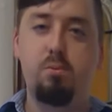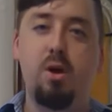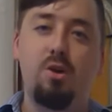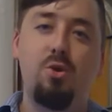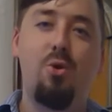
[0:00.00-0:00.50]

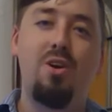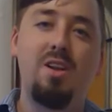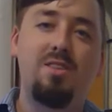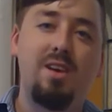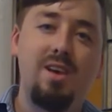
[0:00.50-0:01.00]
but
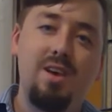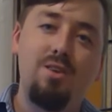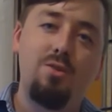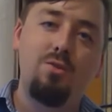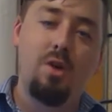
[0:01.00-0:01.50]
according to
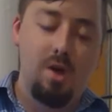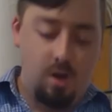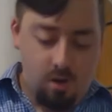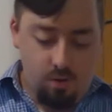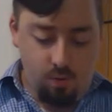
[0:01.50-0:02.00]
his
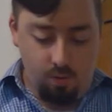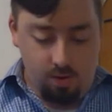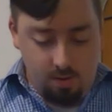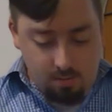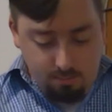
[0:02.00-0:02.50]

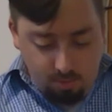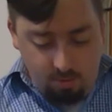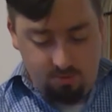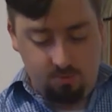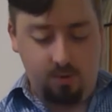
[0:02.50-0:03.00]
own
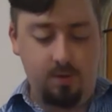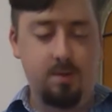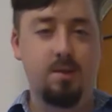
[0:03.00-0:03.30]
mercy,